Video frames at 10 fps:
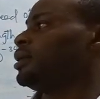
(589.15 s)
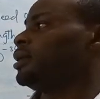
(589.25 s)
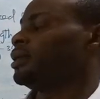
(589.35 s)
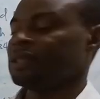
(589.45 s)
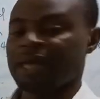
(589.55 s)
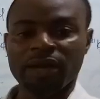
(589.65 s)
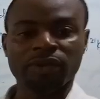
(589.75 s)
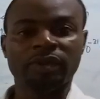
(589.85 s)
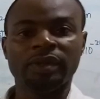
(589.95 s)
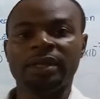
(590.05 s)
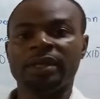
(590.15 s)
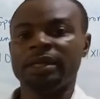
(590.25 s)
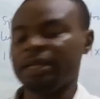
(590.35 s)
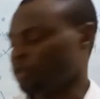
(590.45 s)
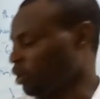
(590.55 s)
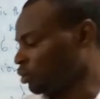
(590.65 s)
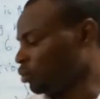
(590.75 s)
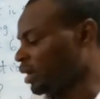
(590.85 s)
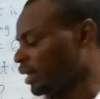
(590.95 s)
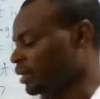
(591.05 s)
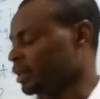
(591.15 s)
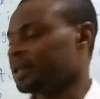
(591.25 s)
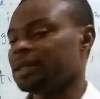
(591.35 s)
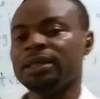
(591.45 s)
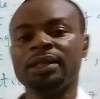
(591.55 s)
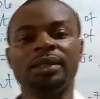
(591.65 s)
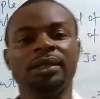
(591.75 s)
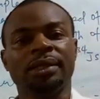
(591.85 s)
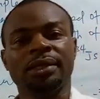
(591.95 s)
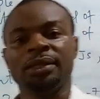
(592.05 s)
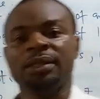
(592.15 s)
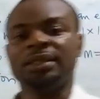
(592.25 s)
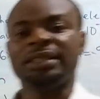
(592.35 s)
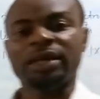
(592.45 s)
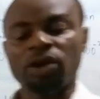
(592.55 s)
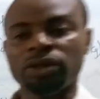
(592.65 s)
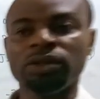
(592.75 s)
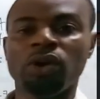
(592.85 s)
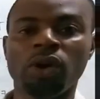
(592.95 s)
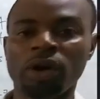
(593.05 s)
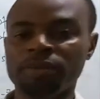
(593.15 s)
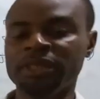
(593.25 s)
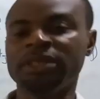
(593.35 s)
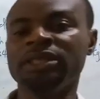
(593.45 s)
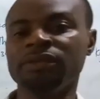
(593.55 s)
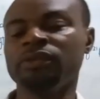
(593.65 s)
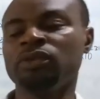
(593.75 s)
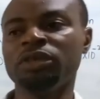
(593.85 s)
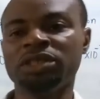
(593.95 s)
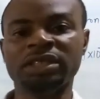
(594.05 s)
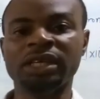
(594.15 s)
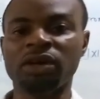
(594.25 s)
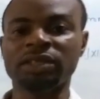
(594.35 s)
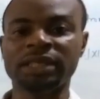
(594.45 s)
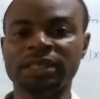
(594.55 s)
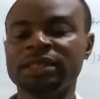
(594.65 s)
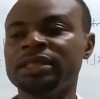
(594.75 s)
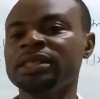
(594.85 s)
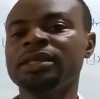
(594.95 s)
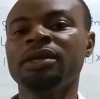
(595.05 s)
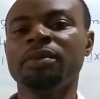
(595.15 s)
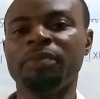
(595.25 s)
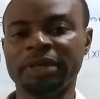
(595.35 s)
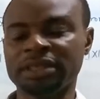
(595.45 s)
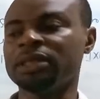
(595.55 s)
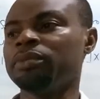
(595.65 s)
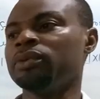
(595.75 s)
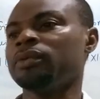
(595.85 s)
Now, let us look at the second objective, which is the uncertainty principle.